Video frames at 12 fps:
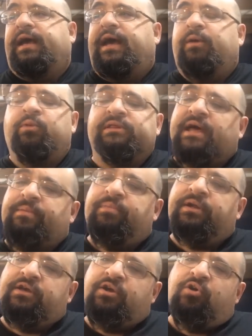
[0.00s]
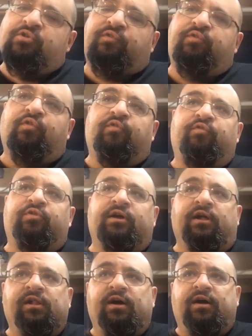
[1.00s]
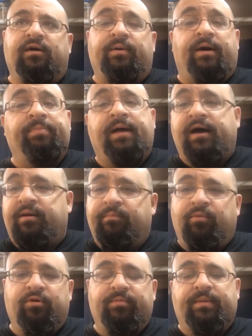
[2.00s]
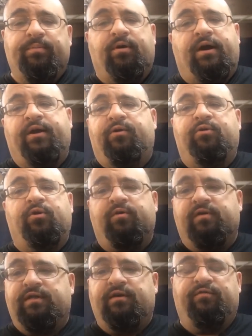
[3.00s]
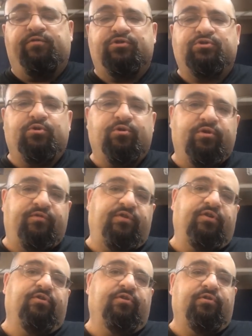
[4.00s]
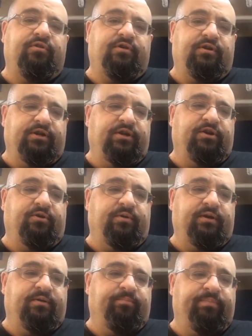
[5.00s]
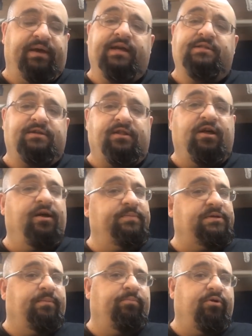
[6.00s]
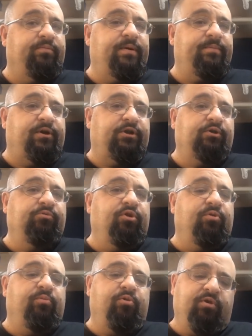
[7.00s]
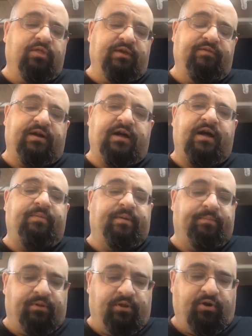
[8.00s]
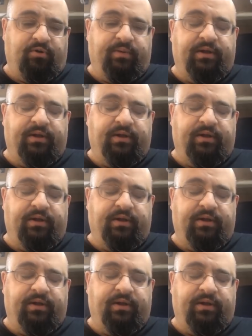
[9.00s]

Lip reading: And what that money goes for the club, I'm not a board member. I don't know everything for sure. If you're, you know, big into clubs and a board member and you know more, leave a comment below.